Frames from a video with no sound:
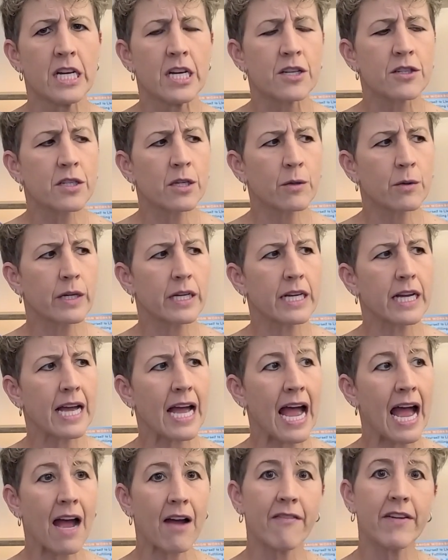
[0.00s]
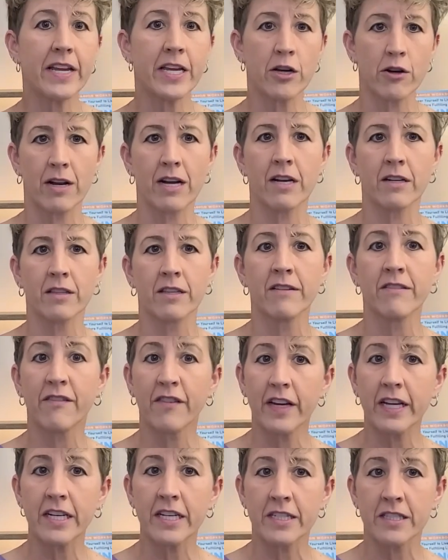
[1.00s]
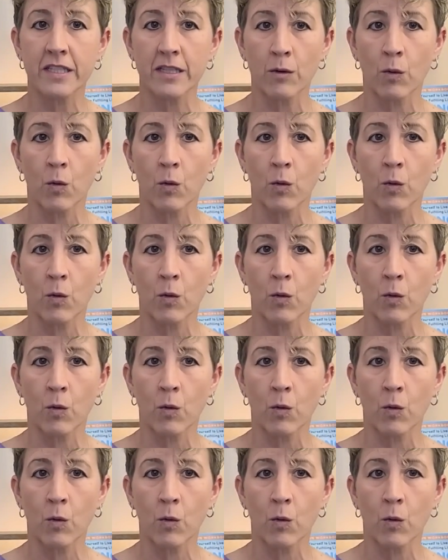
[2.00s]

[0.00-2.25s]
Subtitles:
So having your health and fitness in